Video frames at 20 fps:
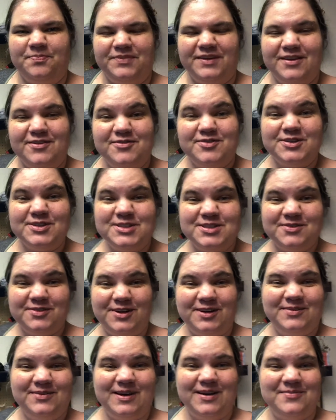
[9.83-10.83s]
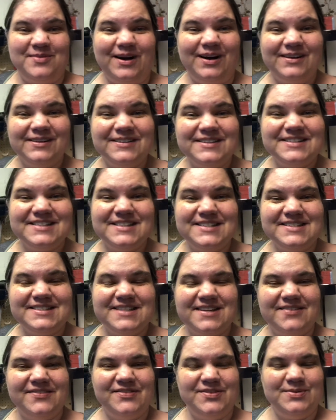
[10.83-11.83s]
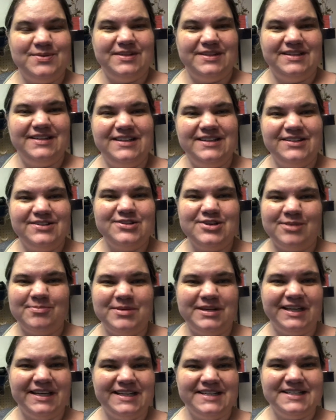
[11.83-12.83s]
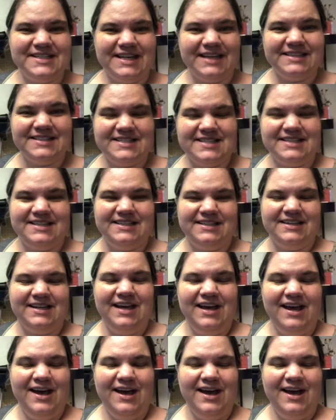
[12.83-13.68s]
First of all, my apologies if you can hear drumming and dancing.